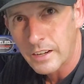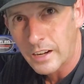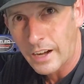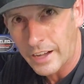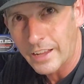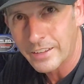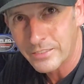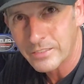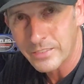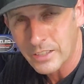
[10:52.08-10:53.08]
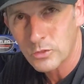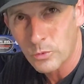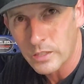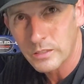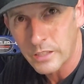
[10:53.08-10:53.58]
I had like
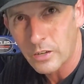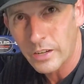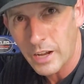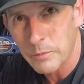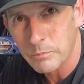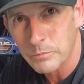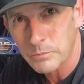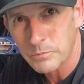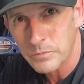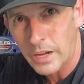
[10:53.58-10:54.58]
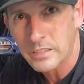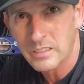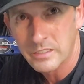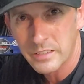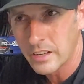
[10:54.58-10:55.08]
20 thou gap. I
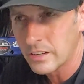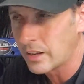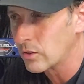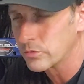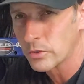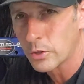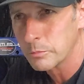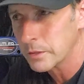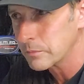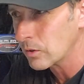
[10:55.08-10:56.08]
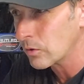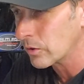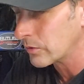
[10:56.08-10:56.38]
said 10, I don't know if you heard me or